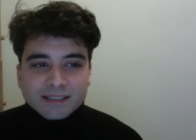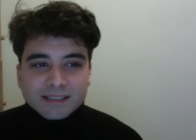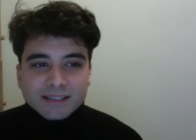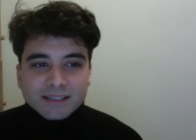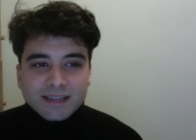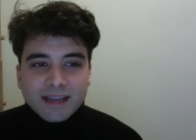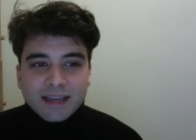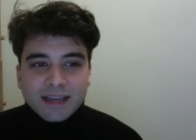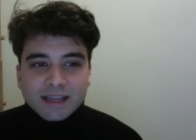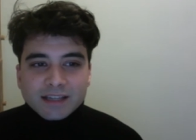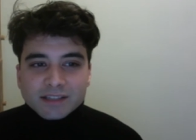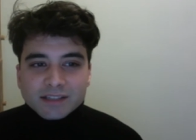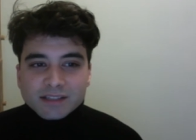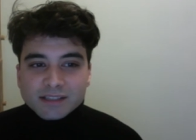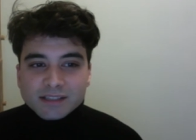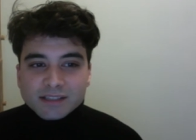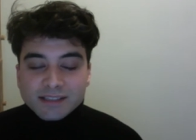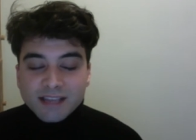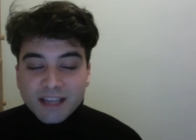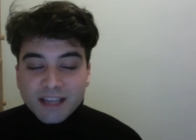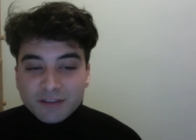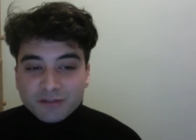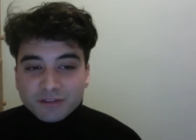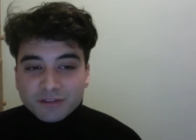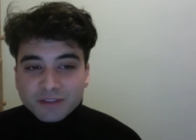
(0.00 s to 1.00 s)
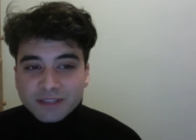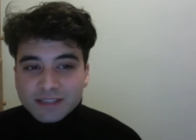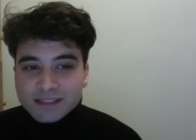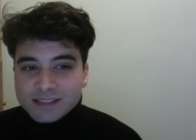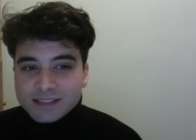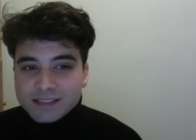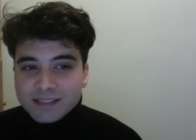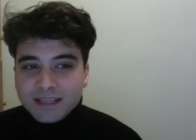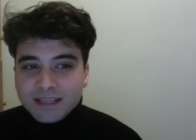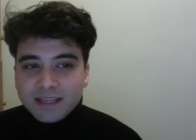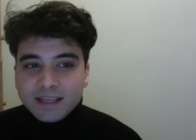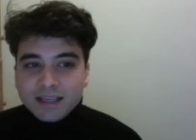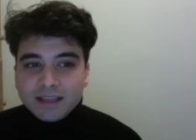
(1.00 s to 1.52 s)
today to safely
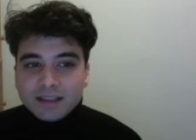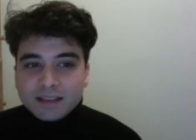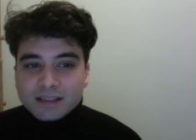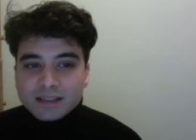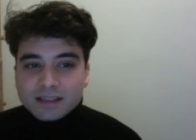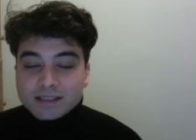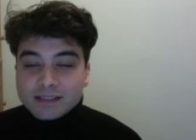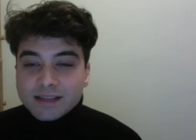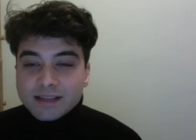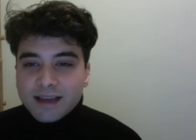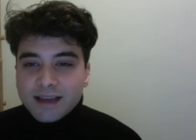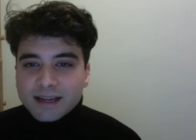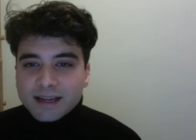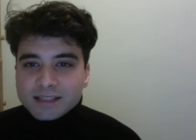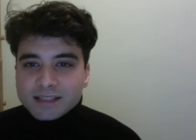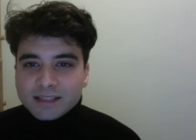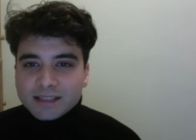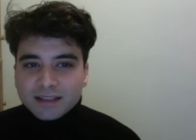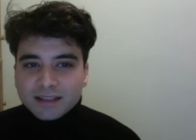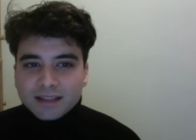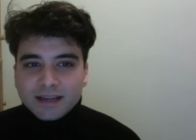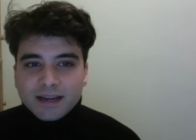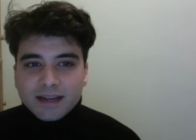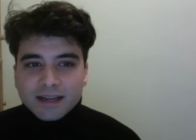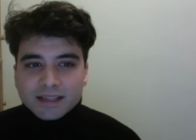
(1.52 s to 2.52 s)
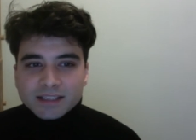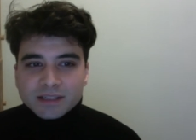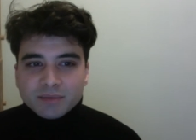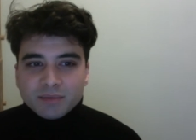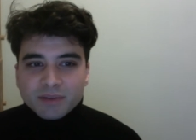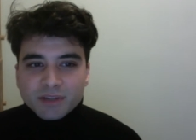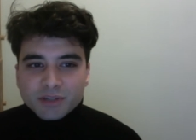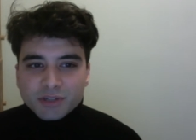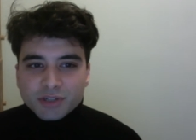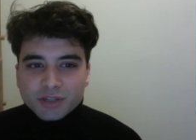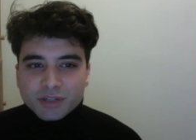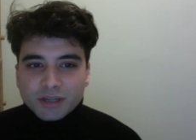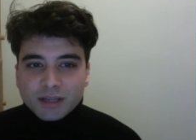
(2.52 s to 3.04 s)
see this excellent
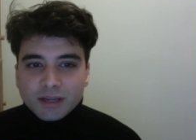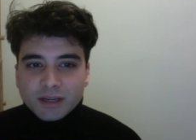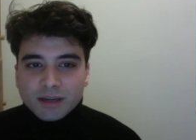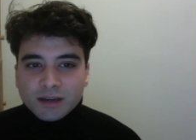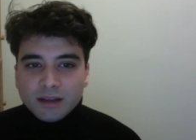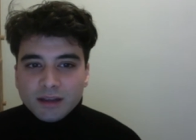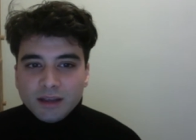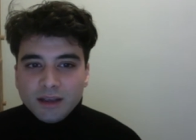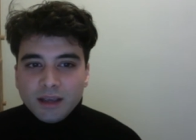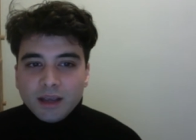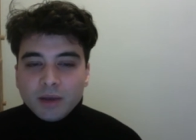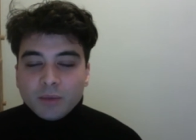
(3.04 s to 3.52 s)
exhibition,